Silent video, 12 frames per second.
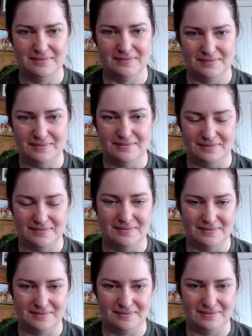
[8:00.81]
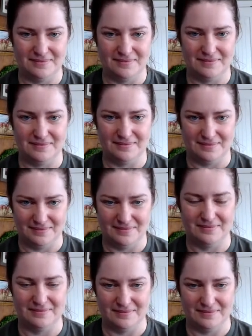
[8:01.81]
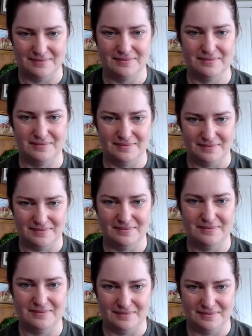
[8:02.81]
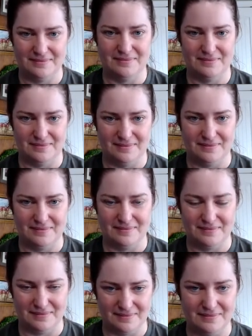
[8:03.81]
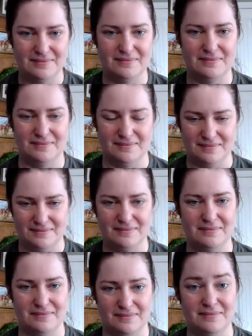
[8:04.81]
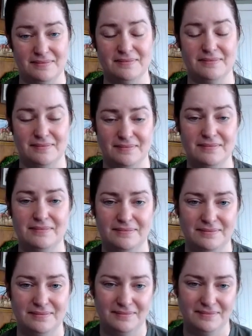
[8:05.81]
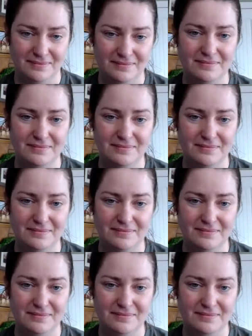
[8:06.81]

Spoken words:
(not speaking)